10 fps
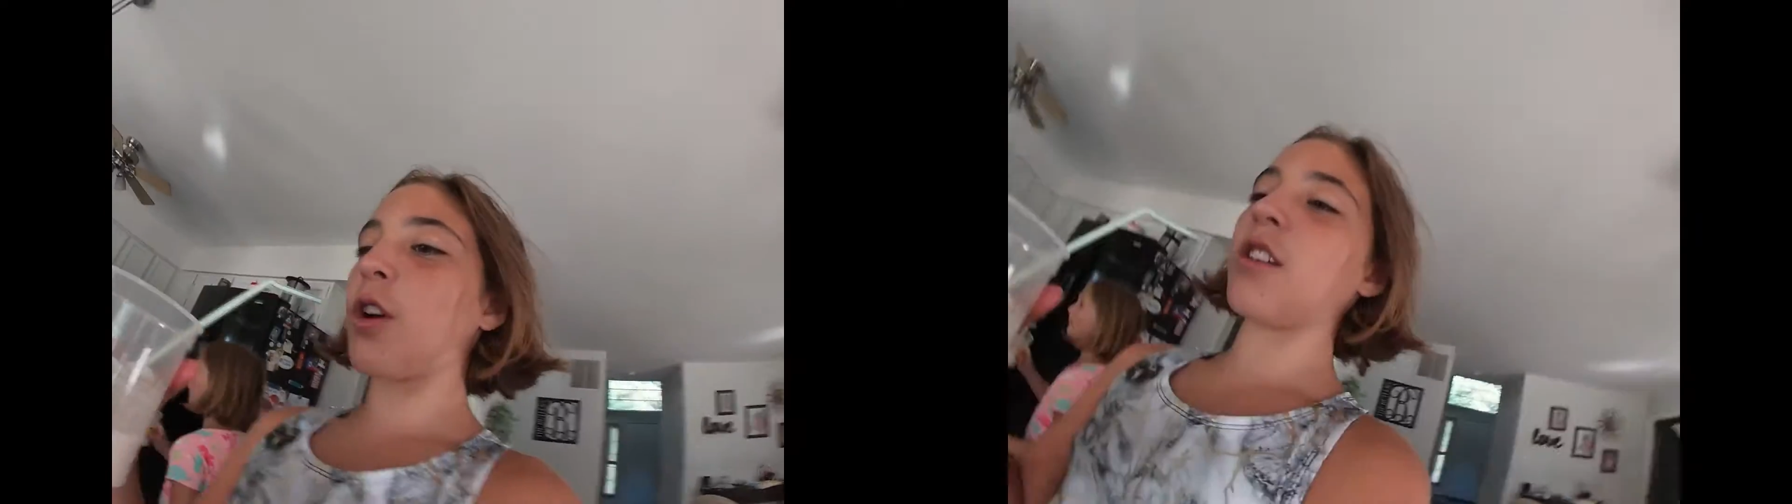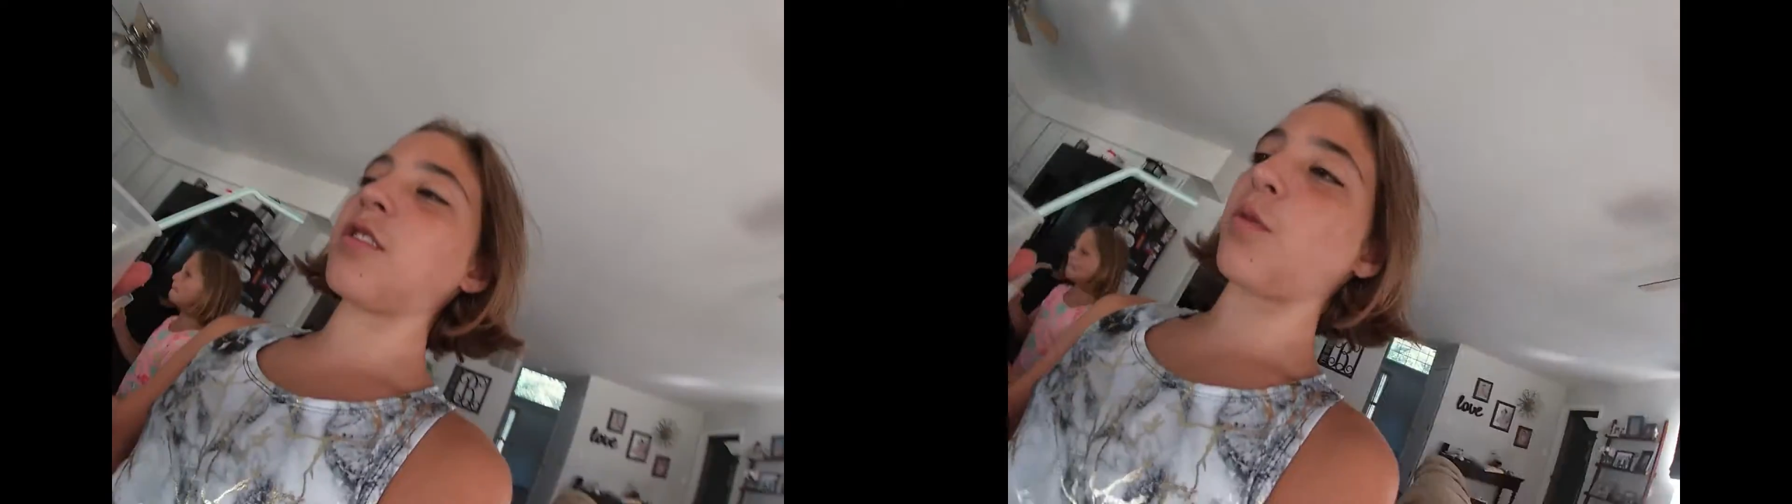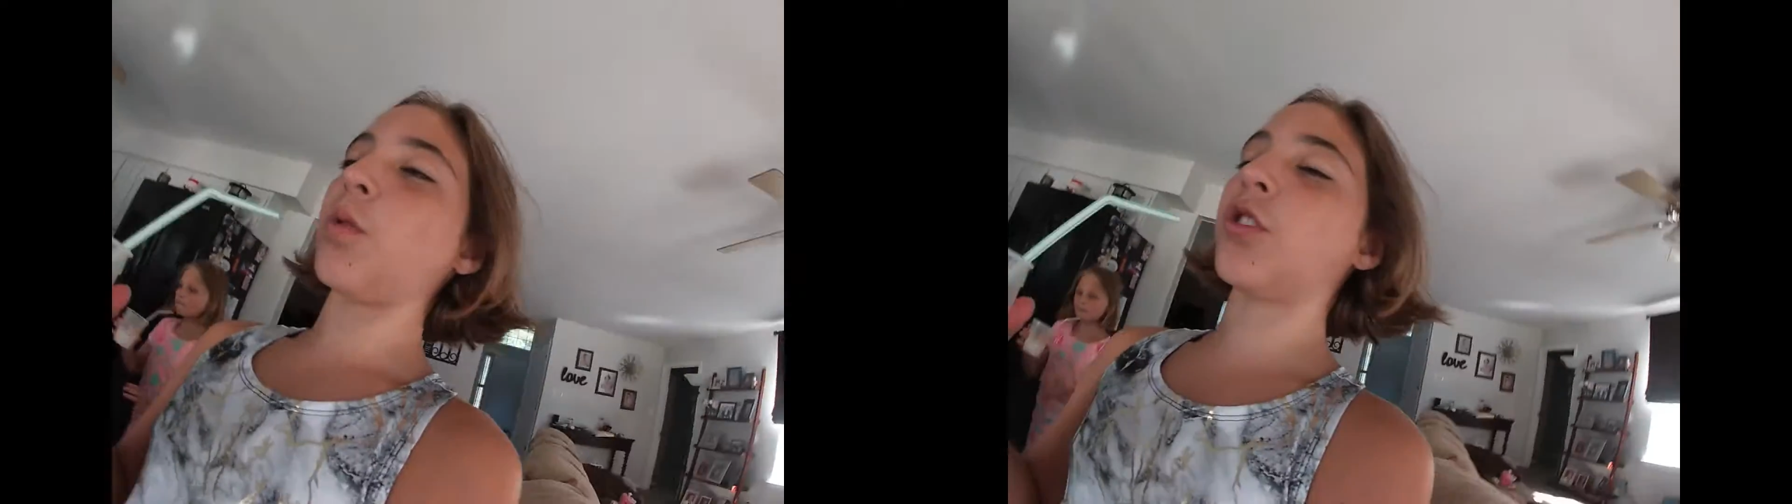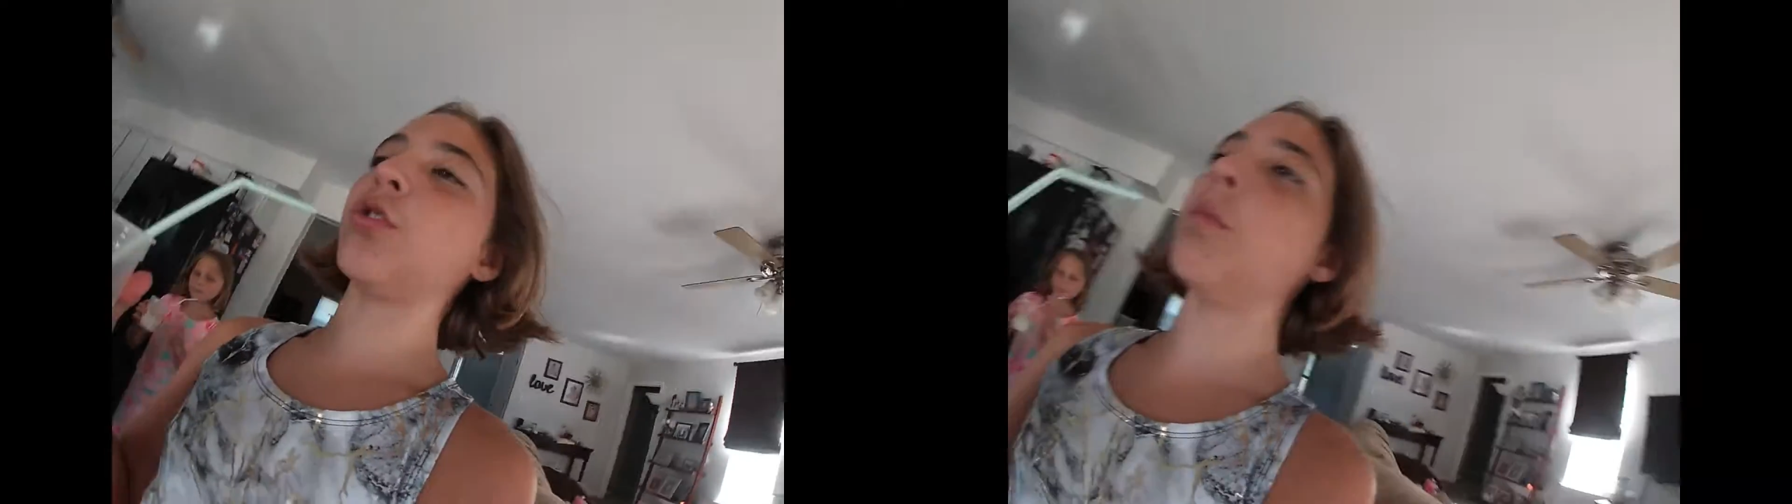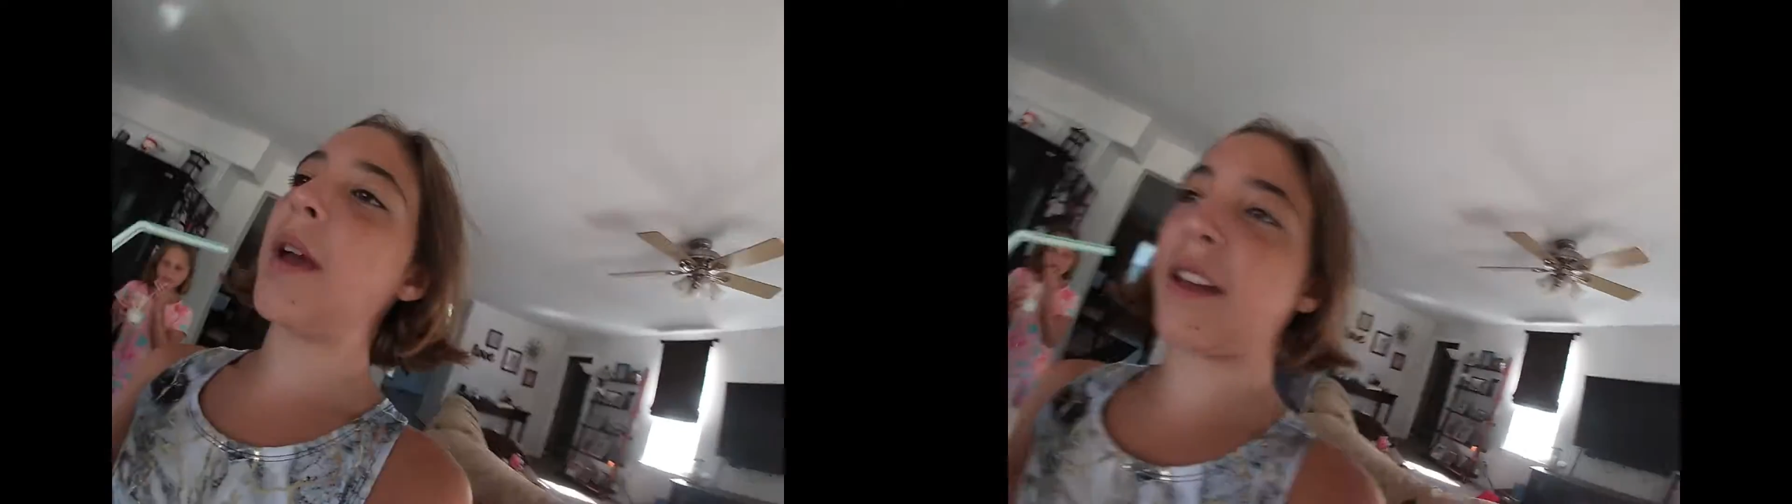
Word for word: you guys want to